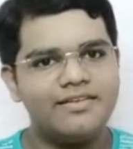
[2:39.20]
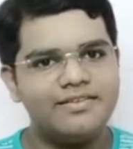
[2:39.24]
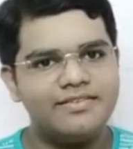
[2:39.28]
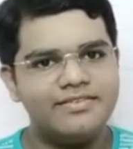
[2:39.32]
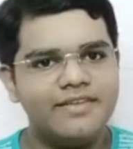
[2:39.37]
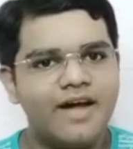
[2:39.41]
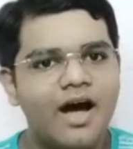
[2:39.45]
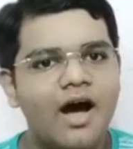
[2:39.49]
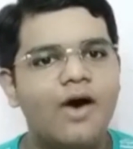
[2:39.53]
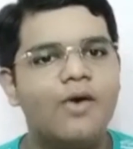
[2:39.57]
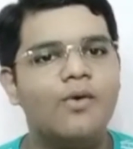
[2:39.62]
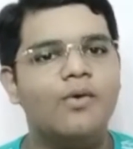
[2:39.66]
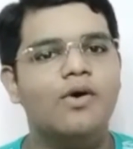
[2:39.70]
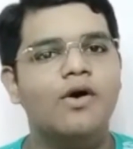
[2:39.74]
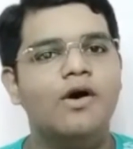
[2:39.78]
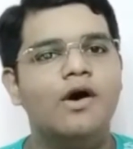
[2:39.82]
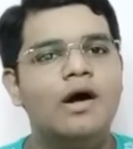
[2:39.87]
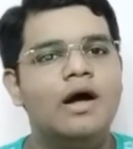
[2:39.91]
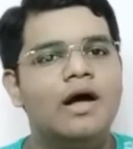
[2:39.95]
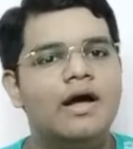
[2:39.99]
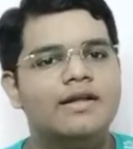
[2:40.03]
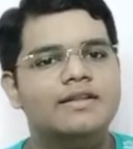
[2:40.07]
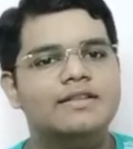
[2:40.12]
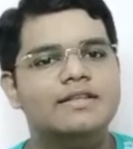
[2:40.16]
Now,
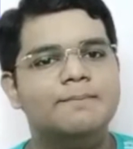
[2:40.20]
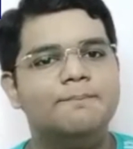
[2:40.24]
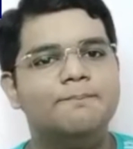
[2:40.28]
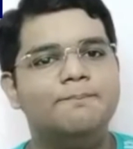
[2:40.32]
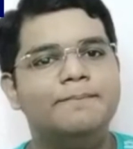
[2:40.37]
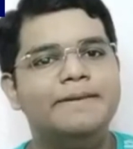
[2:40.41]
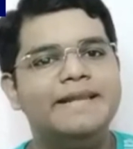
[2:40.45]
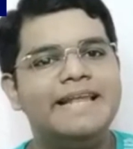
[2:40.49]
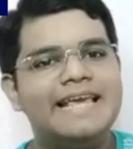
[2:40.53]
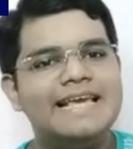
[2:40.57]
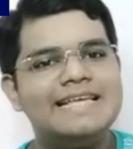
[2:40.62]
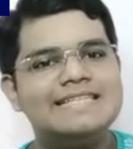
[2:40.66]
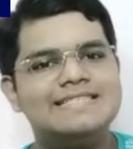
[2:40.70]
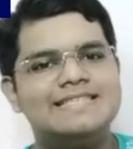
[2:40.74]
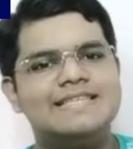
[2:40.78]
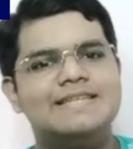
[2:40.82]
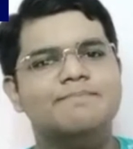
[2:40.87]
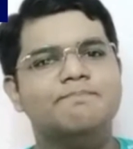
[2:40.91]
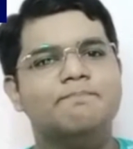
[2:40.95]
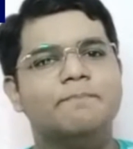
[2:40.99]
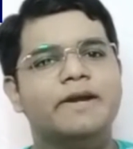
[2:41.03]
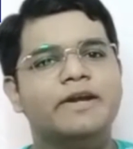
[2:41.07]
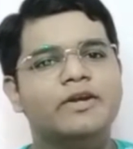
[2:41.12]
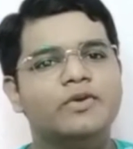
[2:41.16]
the place
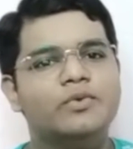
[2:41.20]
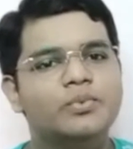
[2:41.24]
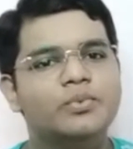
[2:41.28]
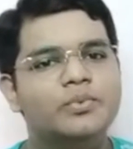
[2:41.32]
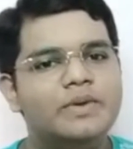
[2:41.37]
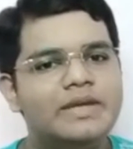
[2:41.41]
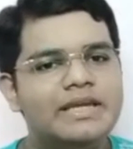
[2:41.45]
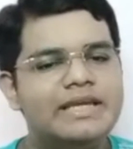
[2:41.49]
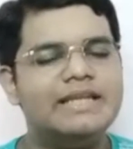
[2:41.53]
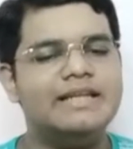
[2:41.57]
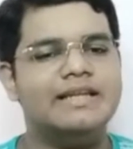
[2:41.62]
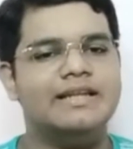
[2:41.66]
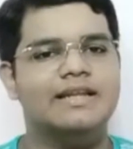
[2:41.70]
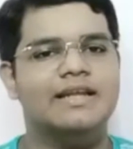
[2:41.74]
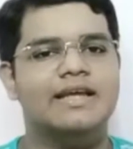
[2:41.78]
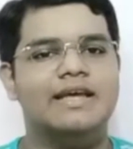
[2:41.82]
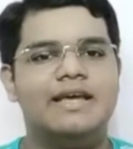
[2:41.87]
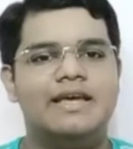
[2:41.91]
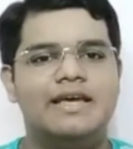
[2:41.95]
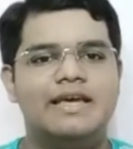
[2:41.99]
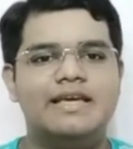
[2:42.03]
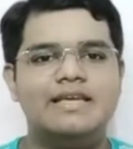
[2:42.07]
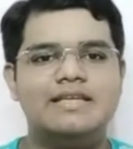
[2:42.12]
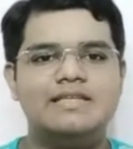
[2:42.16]
in between
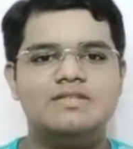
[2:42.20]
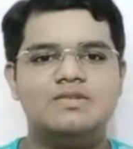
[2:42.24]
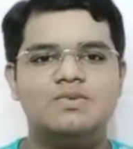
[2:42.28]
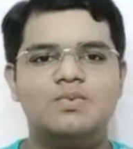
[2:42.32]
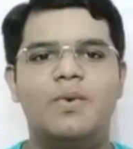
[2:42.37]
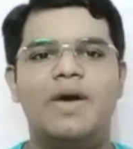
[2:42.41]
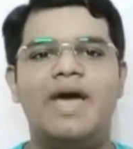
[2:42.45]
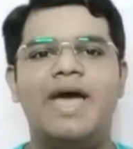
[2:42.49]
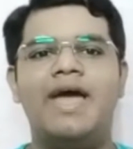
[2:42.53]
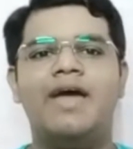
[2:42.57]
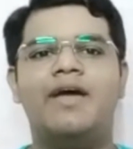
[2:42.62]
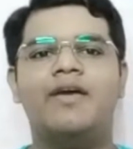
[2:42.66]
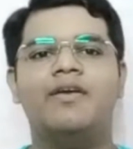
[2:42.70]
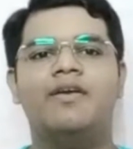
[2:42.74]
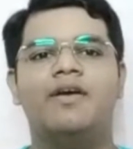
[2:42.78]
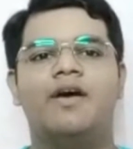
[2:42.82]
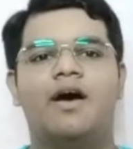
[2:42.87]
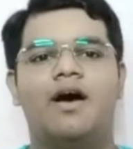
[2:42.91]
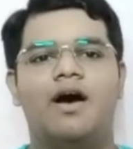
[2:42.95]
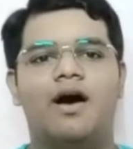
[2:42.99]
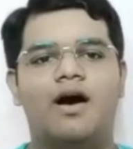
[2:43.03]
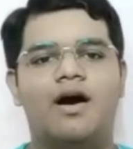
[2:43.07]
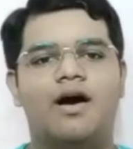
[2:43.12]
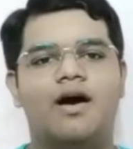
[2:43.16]
is where
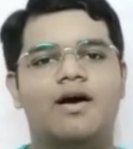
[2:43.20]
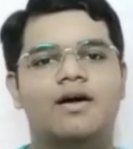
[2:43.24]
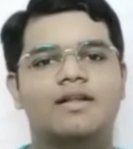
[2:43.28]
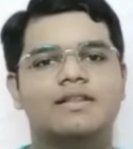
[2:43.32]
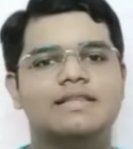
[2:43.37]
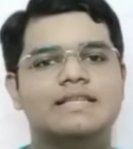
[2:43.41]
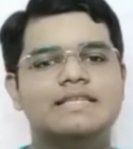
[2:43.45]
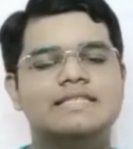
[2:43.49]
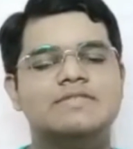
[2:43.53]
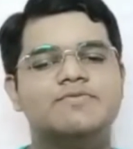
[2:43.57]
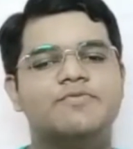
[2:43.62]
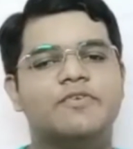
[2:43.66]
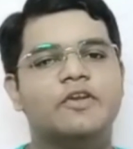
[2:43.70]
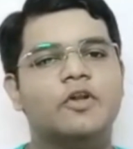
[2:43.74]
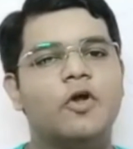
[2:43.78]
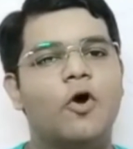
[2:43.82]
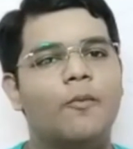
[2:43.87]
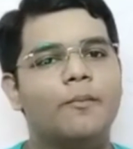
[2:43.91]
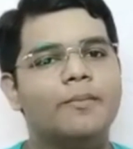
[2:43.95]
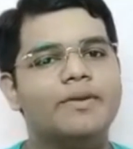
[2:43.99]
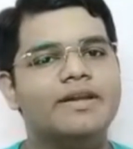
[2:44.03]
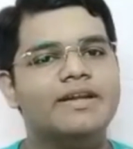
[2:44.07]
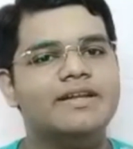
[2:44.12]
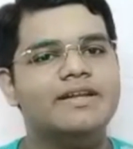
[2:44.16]
uh, this
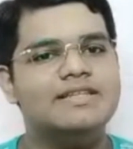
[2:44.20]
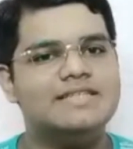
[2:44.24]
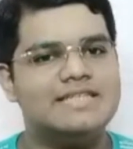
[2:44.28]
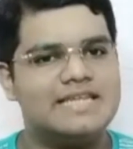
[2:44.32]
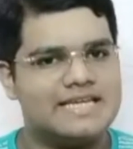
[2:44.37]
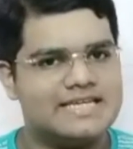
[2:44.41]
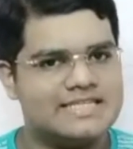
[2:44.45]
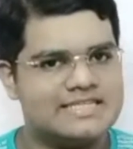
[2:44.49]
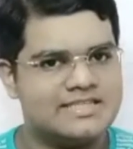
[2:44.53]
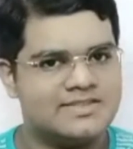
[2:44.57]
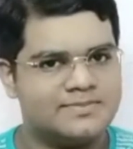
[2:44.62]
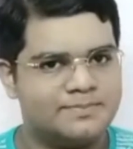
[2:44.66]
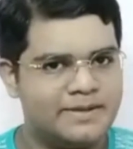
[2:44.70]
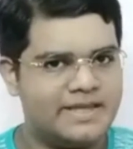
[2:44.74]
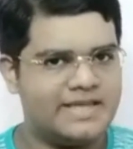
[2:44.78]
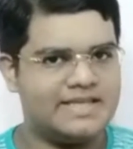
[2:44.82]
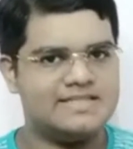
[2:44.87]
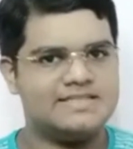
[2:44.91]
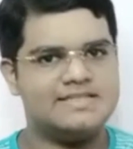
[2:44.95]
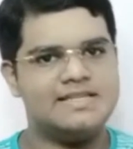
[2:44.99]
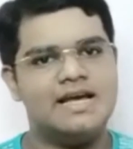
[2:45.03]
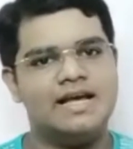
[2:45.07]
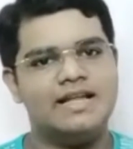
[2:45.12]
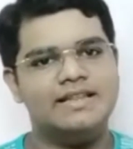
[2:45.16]
phenomenon takes
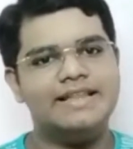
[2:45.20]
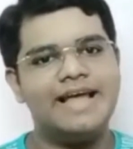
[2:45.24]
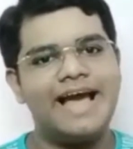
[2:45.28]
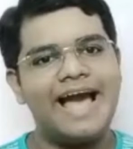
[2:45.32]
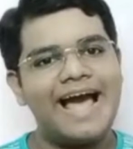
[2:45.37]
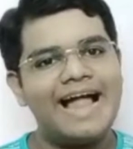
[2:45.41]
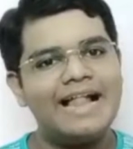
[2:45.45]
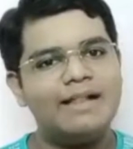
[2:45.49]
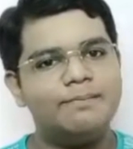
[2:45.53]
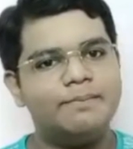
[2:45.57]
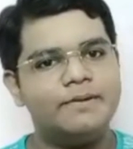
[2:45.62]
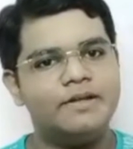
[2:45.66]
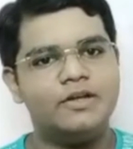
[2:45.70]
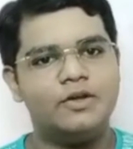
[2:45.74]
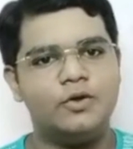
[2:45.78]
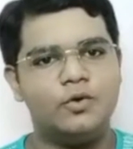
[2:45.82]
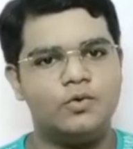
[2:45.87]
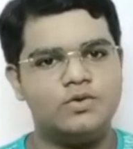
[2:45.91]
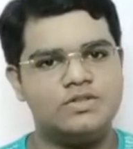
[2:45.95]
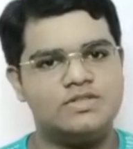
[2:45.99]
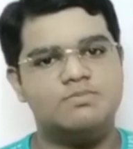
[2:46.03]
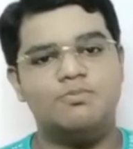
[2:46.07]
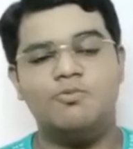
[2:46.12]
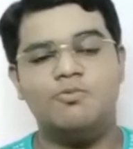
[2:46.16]
place, the
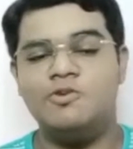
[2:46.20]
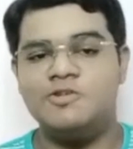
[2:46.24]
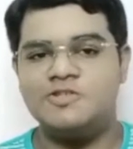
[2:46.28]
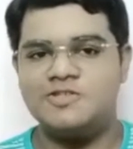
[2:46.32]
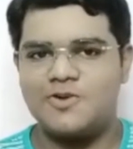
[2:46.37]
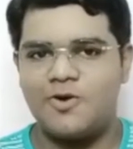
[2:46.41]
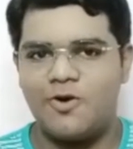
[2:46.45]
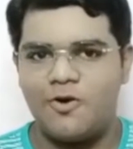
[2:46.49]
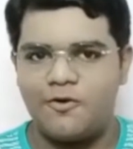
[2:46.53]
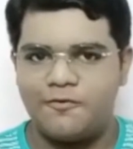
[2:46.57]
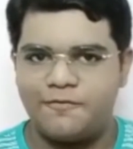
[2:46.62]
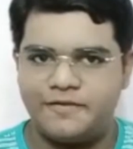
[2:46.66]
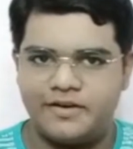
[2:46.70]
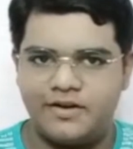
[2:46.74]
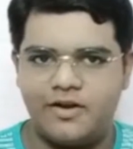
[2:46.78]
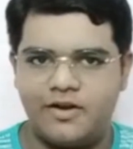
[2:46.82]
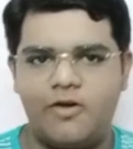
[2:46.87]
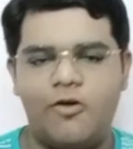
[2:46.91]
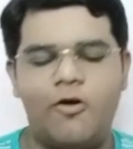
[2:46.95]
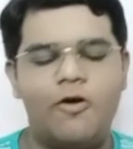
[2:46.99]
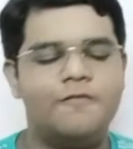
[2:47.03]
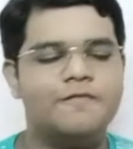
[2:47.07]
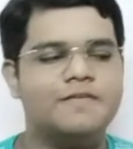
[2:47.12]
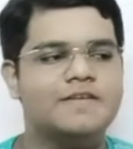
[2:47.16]
alpenglows, most often,
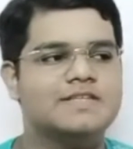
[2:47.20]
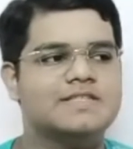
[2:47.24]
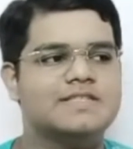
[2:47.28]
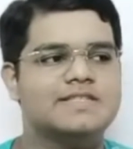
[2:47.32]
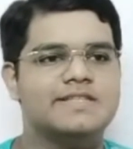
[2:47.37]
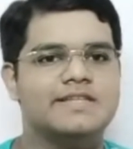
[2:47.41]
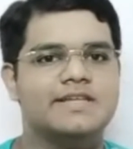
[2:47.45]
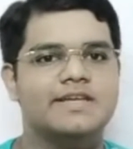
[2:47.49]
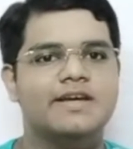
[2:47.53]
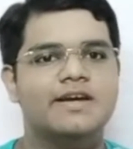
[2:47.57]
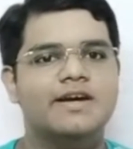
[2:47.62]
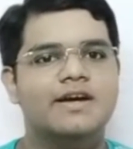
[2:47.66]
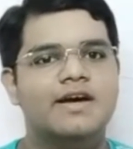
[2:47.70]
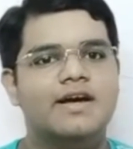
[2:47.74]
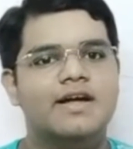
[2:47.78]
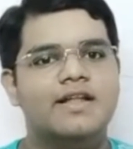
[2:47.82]
obviously.